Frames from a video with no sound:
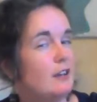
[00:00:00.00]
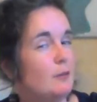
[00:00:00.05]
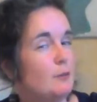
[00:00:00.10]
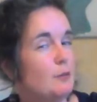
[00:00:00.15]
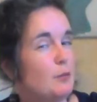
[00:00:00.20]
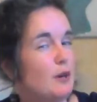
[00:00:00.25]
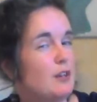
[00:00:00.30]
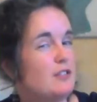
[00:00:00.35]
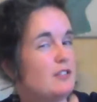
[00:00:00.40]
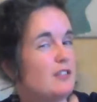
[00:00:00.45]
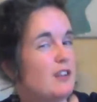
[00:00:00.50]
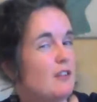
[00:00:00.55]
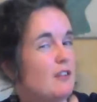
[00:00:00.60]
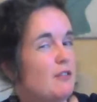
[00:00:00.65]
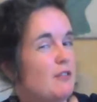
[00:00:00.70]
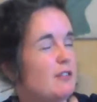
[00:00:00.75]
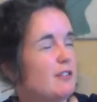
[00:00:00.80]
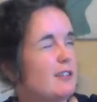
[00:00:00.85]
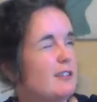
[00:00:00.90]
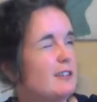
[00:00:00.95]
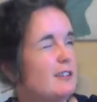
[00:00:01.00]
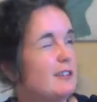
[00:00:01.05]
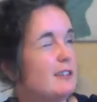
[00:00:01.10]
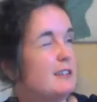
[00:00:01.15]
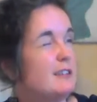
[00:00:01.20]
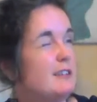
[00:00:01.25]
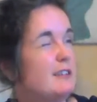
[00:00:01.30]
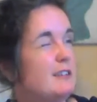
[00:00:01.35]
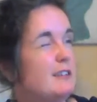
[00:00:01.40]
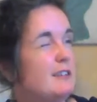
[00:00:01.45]
Brace yourself.
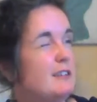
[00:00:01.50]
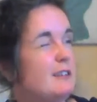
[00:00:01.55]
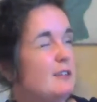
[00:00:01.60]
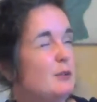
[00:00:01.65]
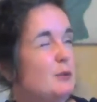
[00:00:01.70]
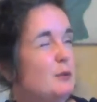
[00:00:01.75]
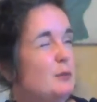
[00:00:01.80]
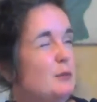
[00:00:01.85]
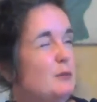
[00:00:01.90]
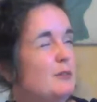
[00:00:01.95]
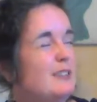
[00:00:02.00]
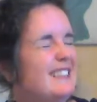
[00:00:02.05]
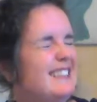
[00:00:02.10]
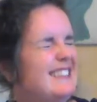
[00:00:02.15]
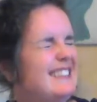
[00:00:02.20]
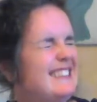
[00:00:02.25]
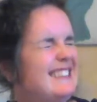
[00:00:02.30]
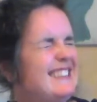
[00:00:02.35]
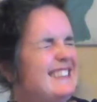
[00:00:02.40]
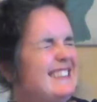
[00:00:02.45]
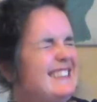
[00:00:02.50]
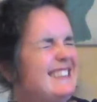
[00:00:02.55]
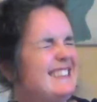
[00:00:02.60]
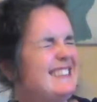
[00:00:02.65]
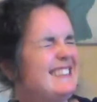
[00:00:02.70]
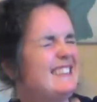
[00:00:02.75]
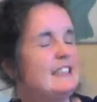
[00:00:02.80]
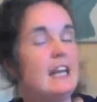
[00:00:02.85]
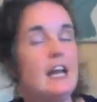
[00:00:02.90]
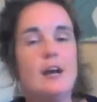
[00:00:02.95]
Oh,
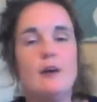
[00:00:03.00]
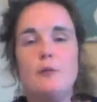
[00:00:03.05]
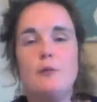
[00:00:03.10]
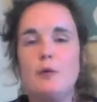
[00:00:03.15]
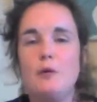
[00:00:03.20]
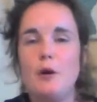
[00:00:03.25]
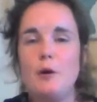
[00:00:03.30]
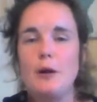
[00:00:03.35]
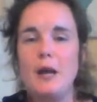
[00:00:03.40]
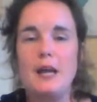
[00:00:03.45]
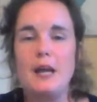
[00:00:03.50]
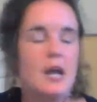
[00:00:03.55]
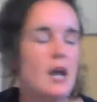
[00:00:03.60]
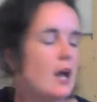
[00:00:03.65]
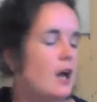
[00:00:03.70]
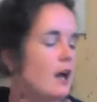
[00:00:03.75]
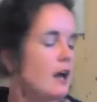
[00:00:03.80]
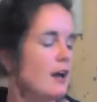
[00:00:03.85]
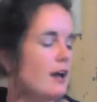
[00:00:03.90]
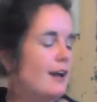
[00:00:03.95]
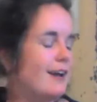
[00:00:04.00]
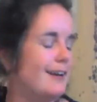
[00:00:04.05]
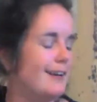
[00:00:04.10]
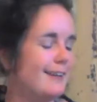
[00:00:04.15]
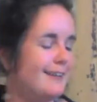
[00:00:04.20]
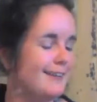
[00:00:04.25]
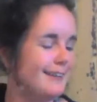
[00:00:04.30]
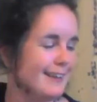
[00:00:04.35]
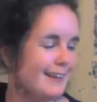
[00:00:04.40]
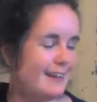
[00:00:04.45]
yeah, we're okay.
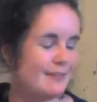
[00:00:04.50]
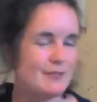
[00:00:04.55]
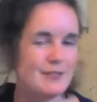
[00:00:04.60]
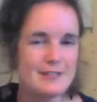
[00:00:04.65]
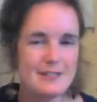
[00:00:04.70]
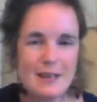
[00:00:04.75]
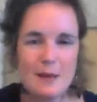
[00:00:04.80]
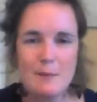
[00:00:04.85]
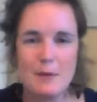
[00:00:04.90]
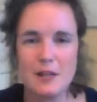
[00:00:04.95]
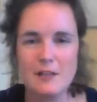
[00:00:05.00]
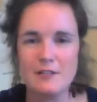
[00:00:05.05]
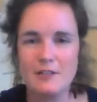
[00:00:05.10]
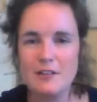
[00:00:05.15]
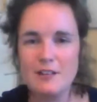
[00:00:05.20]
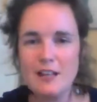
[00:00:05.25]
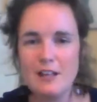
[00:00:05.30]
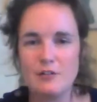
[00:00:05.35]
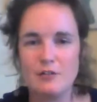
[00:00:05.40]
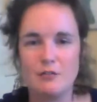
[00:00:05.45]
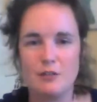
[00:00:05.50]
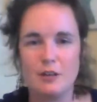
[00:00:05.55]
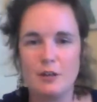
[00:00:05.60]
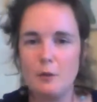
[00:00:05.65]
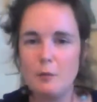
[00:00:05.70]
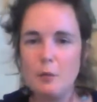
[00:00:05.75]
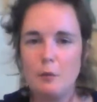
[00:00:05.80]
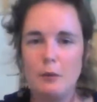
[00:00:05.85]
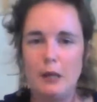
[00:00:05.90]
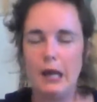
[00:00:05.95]
Every time I turn that string
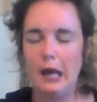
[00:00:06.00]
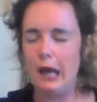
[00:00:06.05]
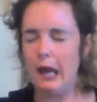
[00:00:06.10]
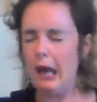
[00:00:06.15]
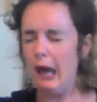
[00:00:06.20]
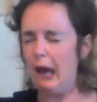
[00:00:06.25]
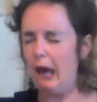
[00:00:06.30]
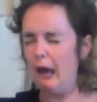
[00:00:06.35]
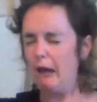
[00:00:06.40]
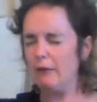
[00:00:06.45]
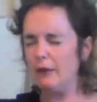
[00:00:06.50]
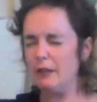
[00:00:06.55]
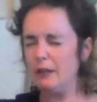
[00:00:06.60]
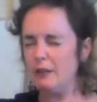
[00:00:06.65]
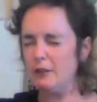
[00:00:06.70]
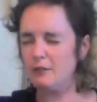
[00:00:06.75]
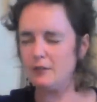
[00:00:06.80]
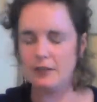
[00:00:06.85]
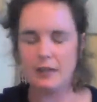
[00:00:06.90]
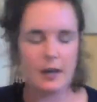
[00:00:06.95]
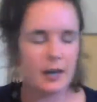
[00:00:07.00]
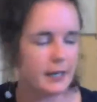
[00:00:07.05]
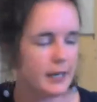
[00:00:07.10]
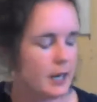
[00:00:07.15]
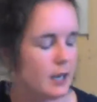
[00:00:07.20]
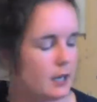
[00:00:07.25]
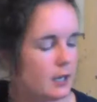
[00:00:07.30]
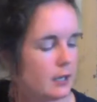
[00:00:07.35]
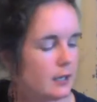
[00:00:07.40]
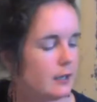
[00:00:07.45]
up, I'm like, oh, I'm going to lose an eye.
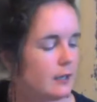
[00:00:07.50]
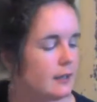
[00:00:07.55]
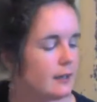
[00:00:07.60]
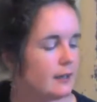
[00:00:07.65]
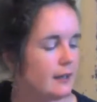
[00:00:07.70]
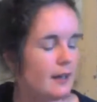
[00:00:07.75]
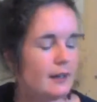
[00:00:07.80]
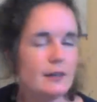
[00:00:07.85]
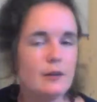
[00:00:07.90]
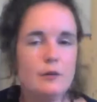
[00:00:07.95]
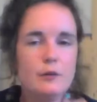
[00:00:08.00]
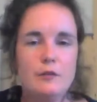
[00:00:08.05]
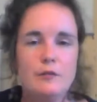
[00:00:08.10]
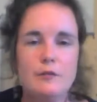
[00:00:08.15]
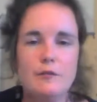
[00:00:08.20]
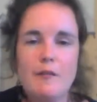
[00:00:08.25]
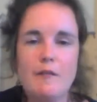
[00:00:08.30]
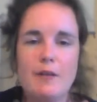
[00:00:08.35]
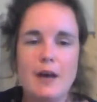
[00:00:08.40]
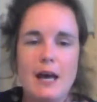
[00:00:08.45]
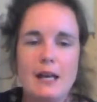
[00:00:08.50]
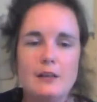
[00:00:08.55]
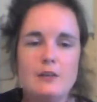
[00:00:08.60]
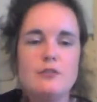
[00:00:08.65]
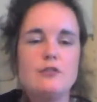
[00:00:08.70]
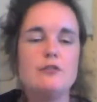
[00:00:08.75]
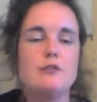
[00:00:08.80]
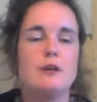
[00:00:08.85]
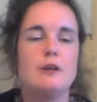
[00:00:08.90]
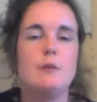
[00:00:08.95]
I don't know if you've ever had a
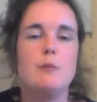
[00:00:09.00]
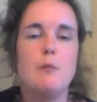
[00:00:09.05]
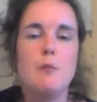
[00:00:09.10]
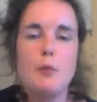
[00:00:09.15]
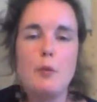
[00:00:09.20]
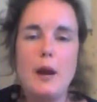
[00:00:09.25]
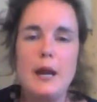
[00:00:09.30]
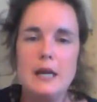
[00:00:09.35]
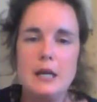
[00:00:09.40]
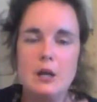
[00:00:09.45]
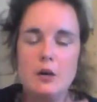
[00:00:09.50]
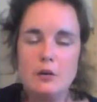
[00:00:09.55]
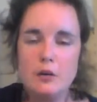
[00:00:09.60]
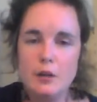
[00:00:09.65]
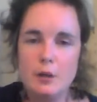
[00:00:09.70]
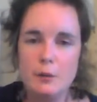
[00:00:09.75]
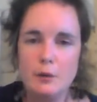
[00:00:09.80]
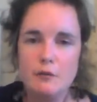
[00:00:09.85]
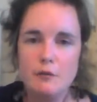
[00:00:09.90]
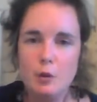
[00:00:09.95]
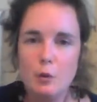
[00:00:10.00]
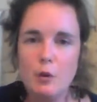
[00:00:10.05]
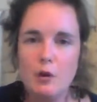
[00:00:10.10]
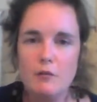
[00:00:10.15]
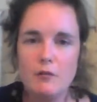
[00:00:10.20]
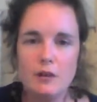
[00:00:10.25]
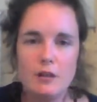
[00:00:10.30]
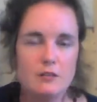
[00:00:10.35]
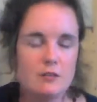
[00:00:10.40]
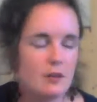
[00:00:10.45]
string break on you if you are
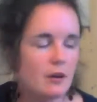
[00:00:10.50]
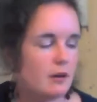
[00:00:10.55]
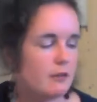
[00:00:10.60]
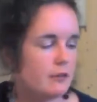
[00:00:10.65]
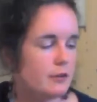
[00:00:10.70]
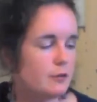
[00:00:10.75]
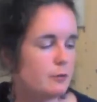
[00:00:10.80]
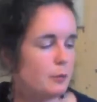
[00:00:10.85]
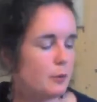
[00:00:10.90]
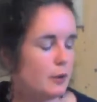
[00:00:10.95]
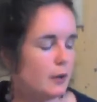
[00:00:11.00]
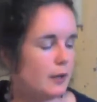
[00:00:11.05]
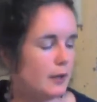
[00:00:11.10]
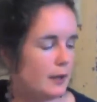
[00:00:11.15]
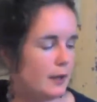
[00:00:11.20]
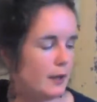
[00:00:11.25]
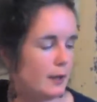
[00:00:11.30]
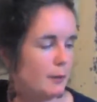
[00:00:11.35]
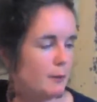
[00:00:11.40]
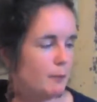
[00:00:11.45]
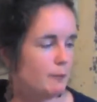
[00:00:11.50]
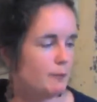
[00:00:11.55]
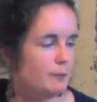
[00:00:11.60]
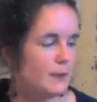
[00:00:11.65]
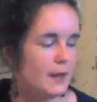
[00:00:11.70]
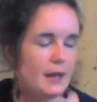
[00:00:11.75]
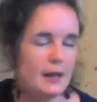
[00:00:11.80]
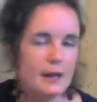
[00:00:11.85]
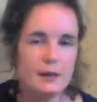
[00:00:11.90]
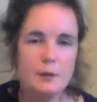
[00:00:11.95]
a guitarist, but
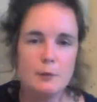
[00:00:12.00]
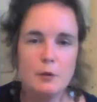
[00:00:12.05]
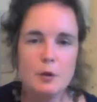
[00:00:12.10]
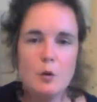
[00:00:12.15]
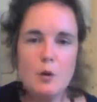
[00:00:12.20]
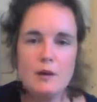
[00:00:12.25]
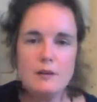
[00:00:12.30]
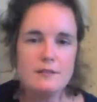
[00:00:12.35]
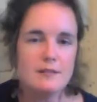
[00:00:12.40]
yeah, it can be quite